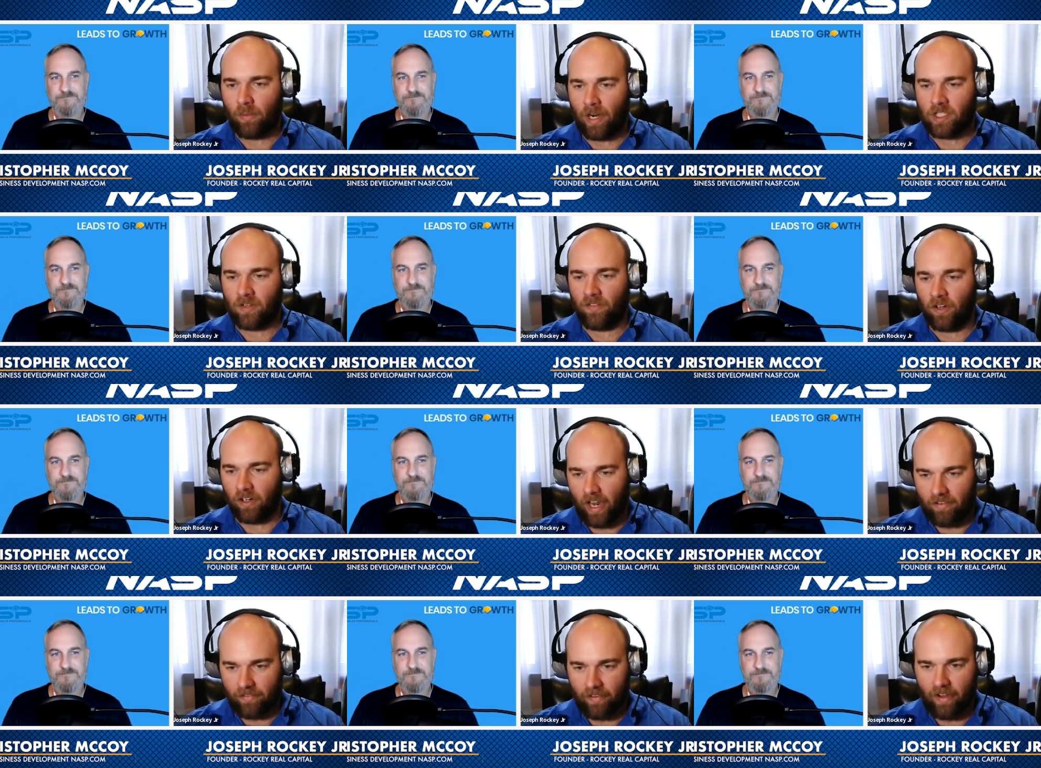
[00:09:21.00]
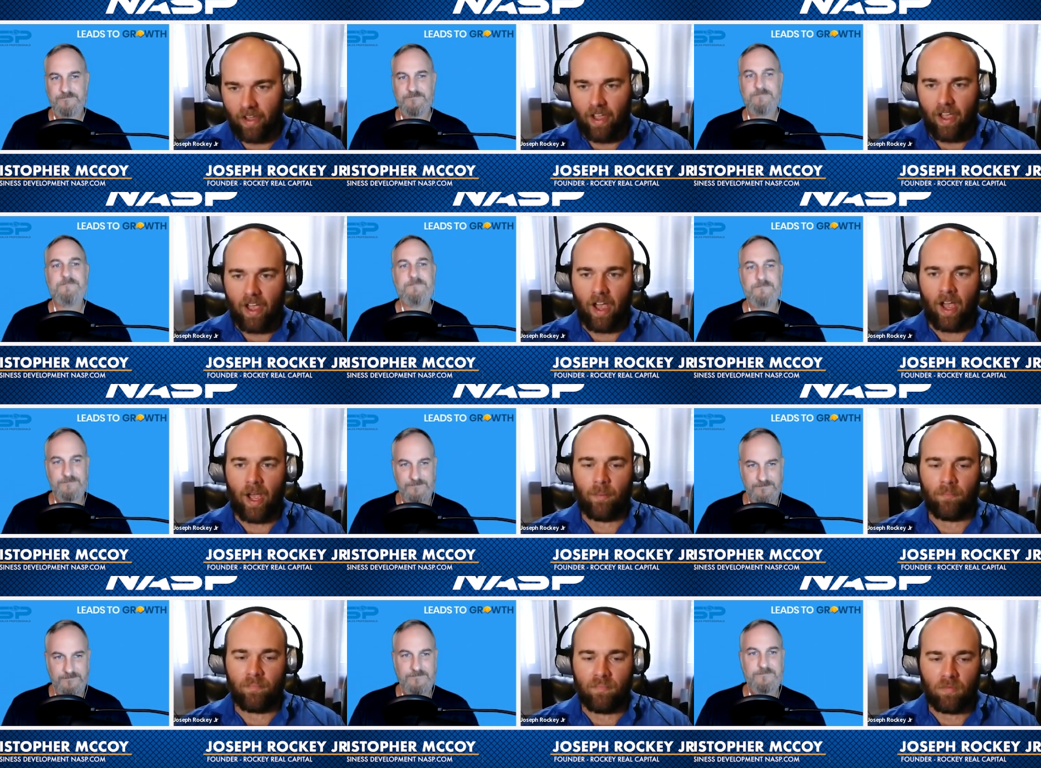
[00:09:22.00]
Speaker 1: the rest of your life.
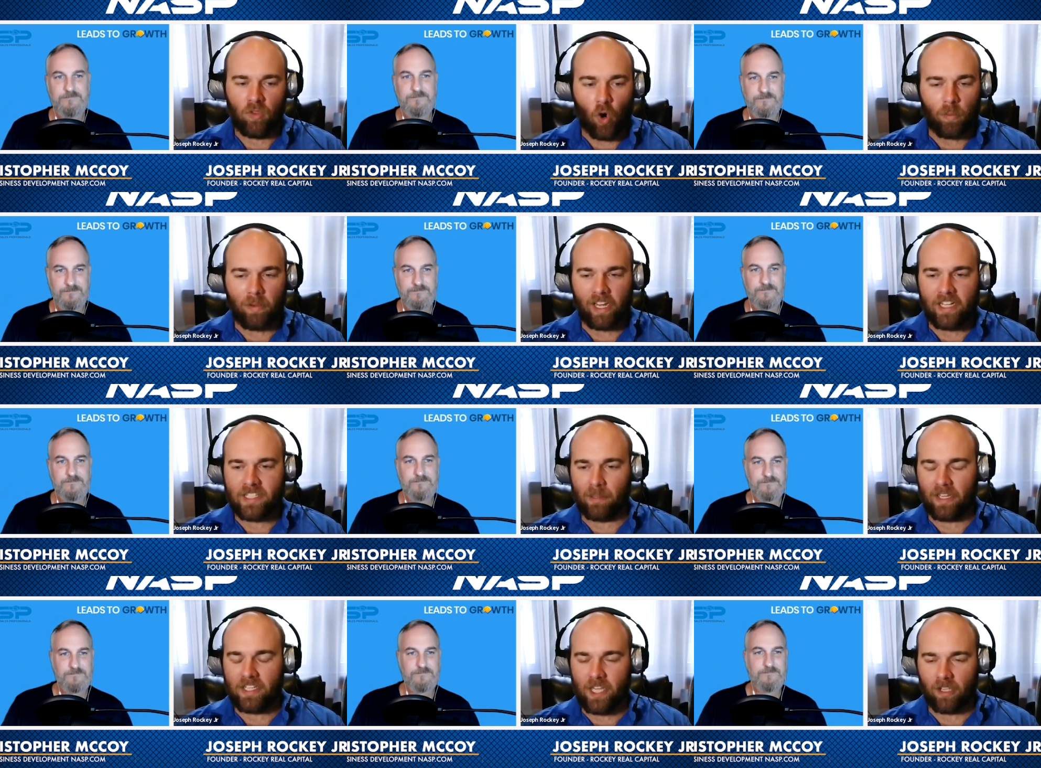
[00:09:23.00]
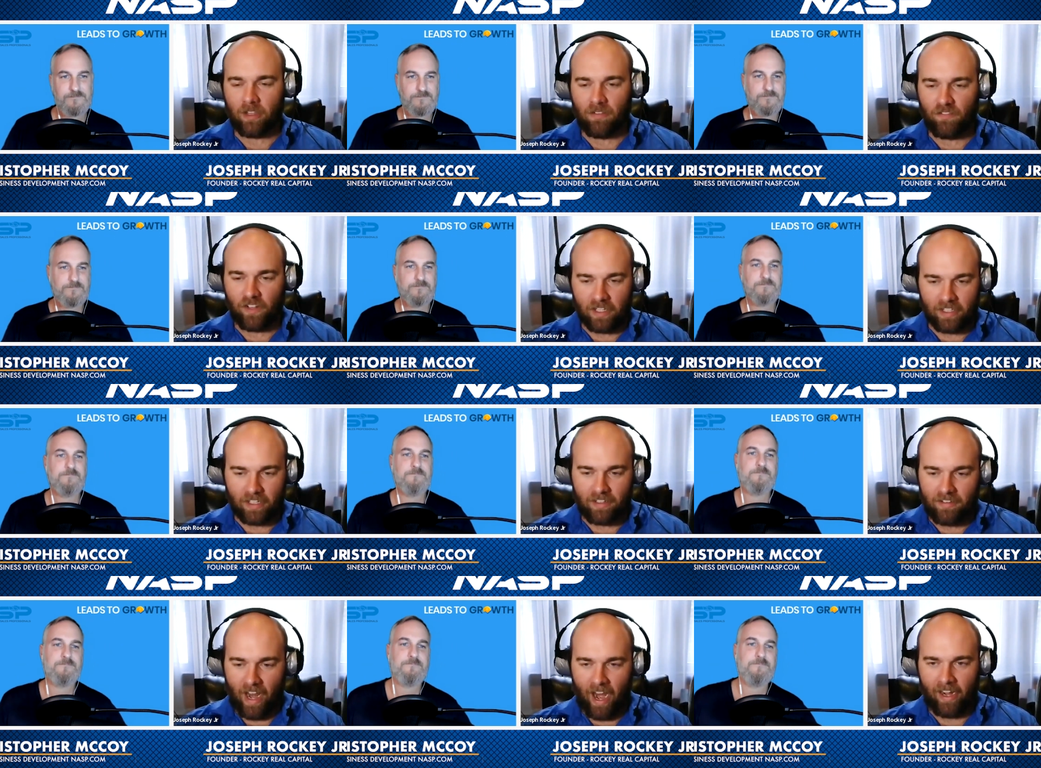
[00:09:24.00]
Normally it's something self-inflicted
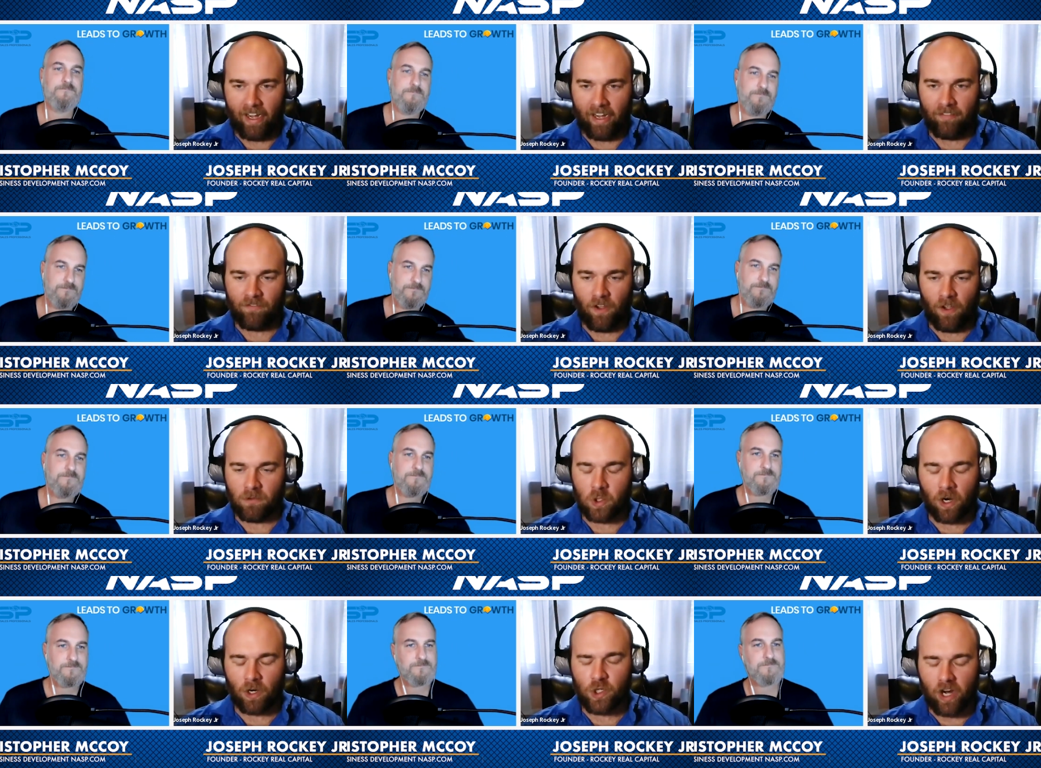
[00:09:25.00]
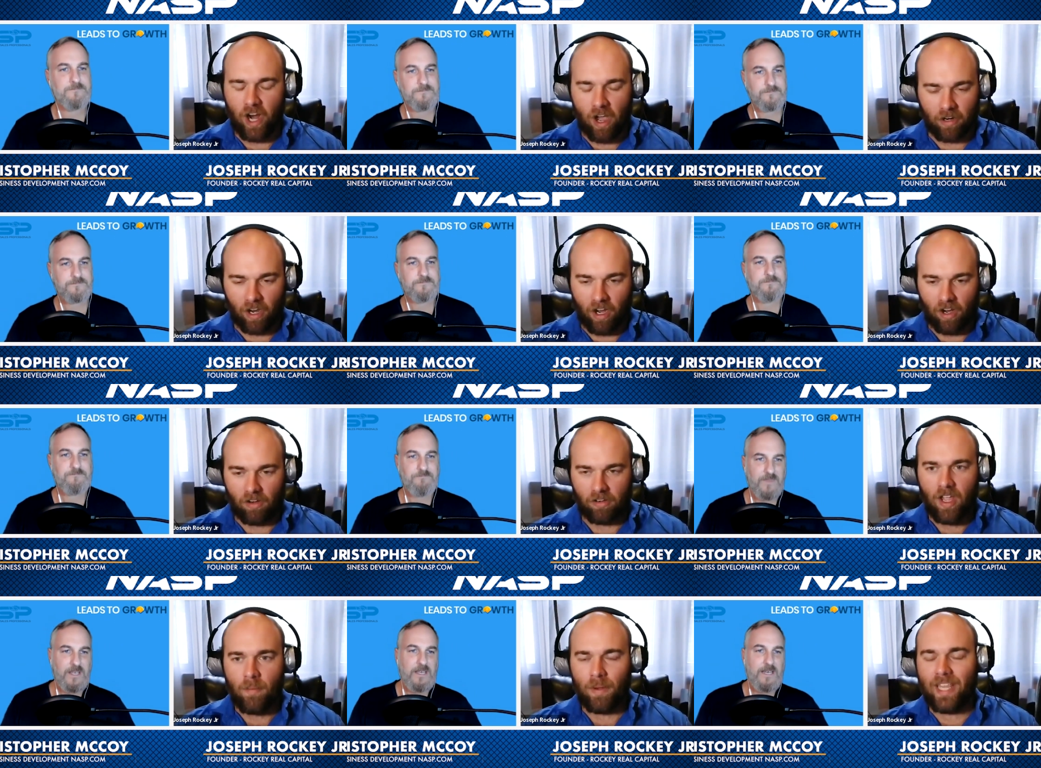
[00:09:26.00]
and it involves drugs or alcohol,
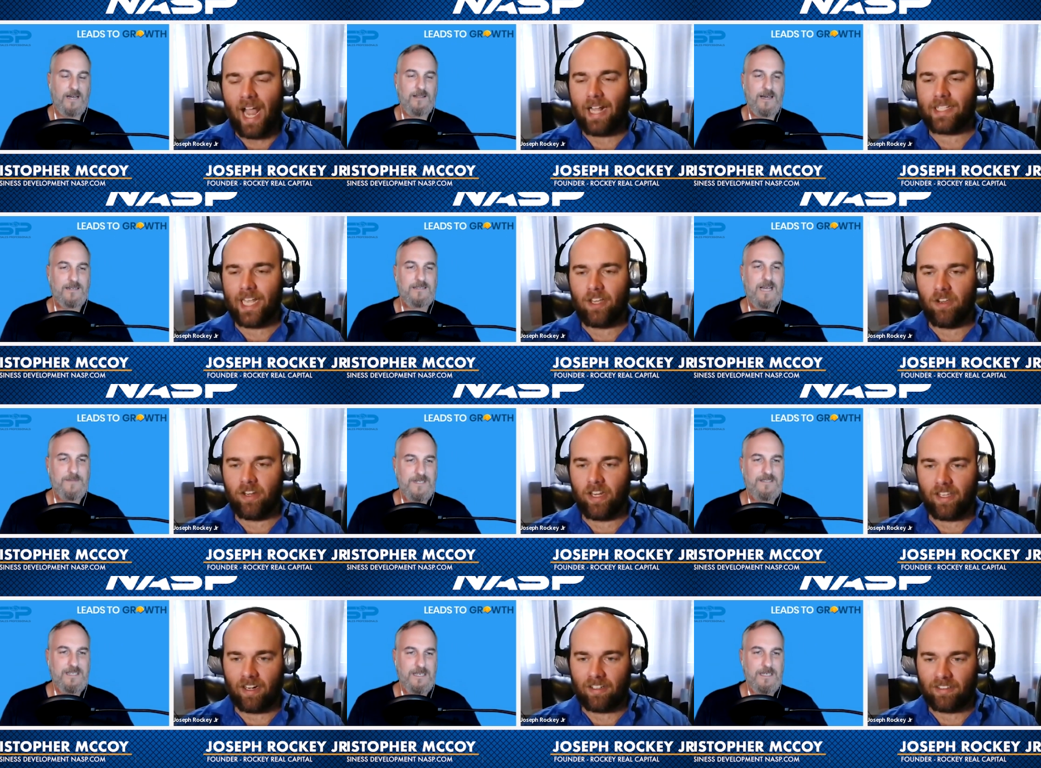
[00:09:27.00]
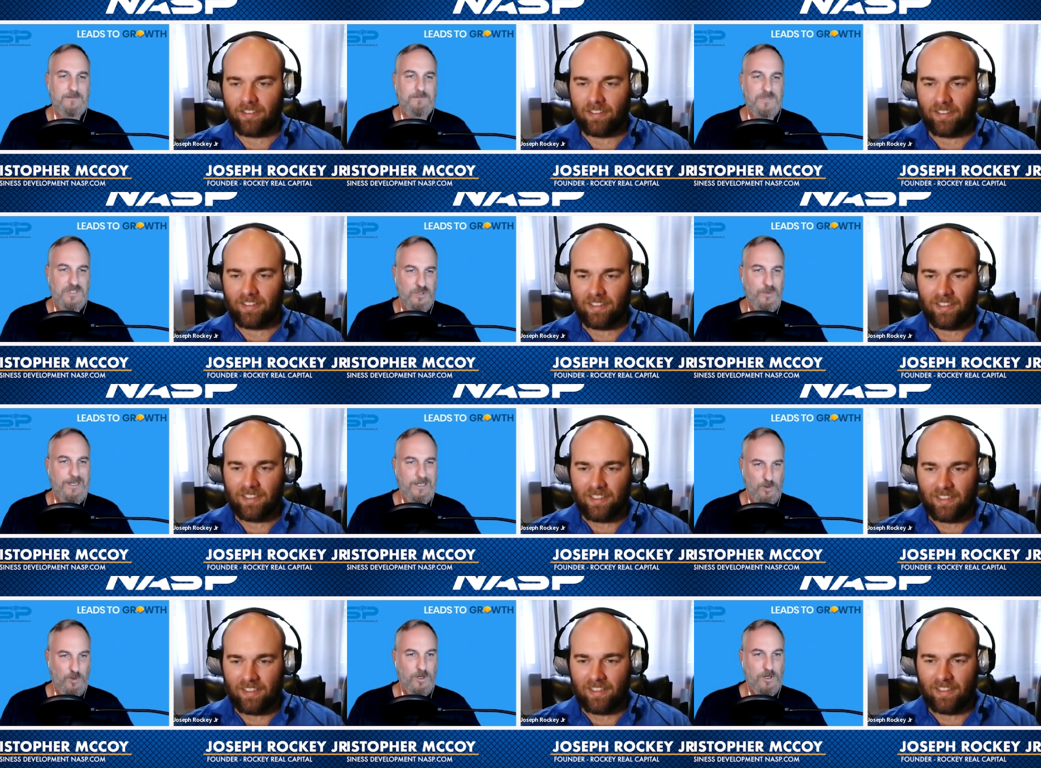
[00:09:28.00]
Speaker 2: but a lot of time it is the
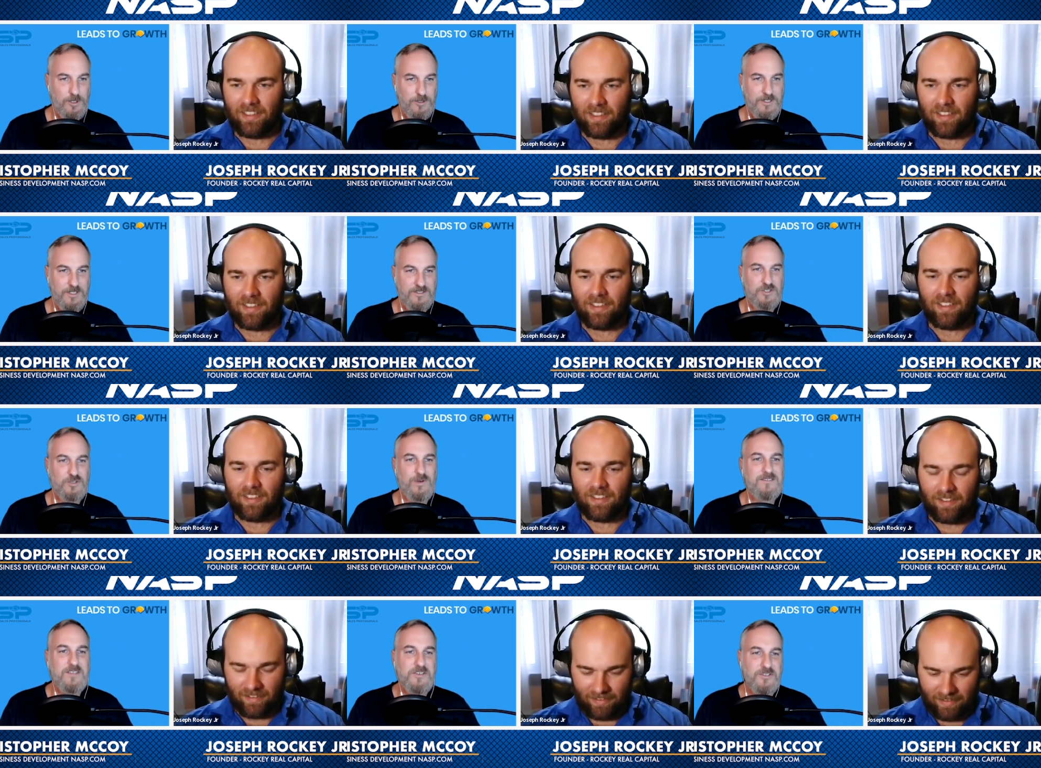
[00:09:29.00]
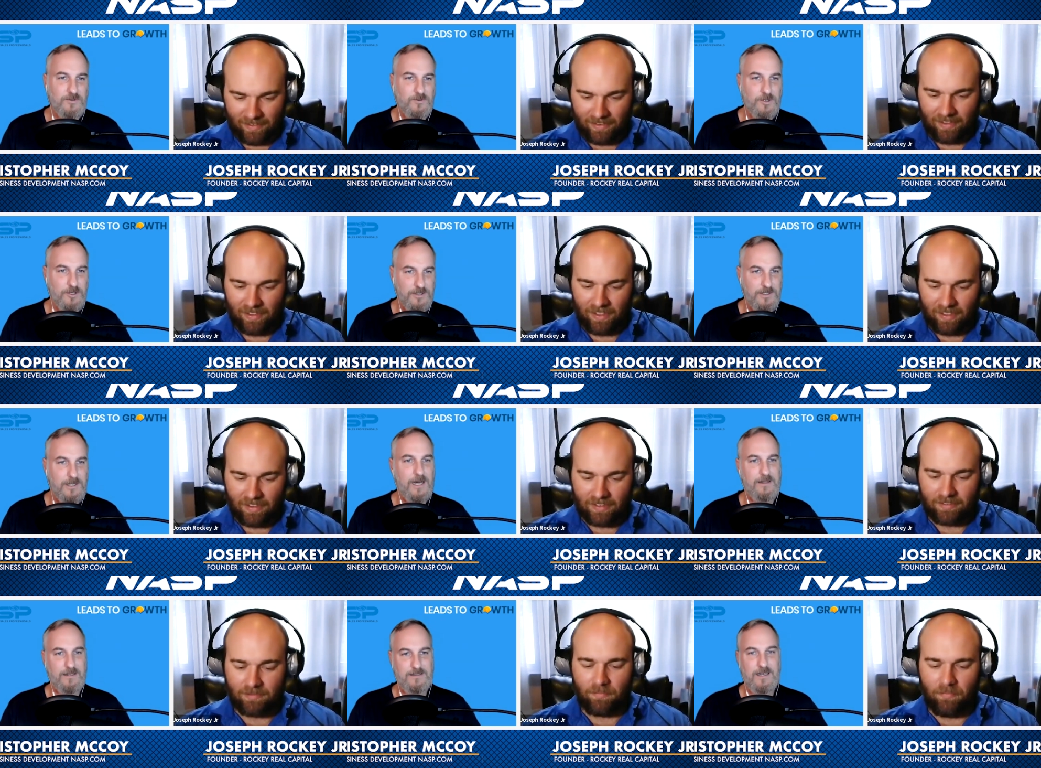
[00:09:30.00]
in-between world. It's a transition world a lot
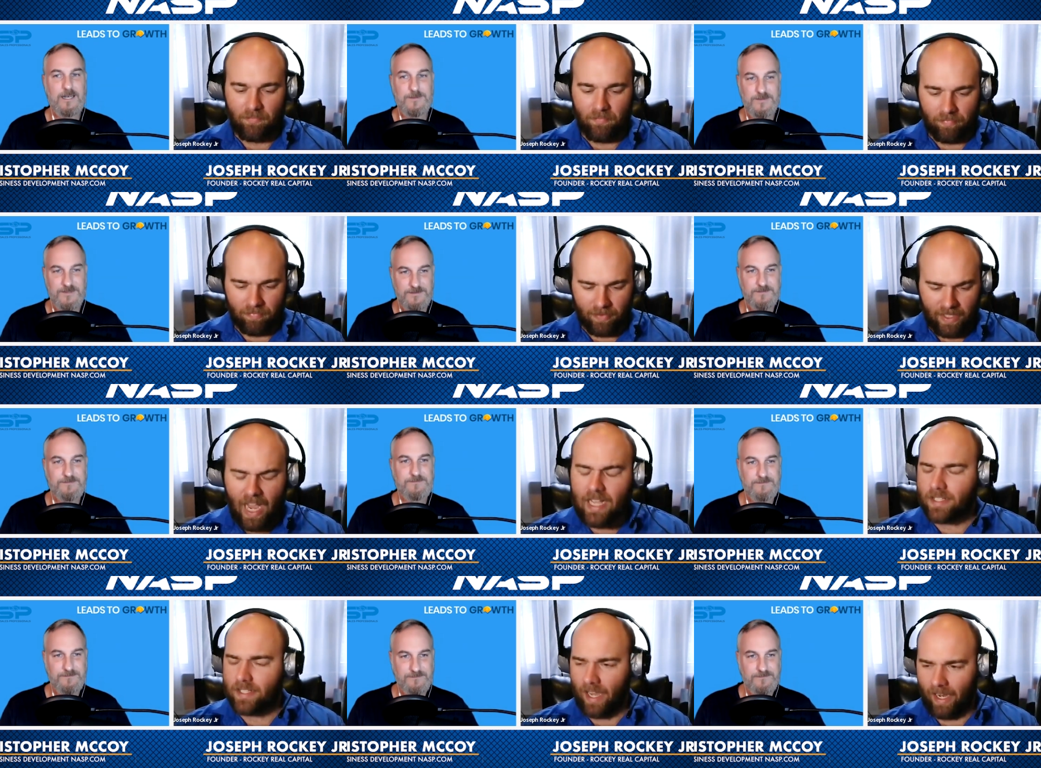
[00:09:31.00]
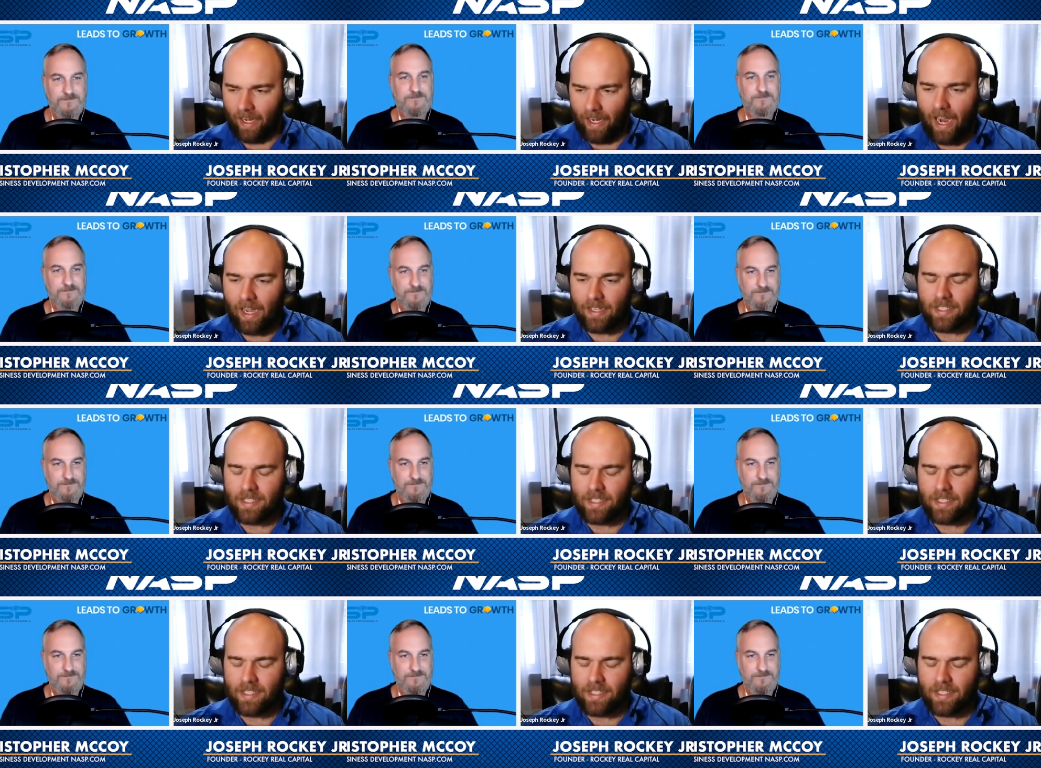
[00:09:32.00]
of the times.
Speaker 1: Yes. Yeah.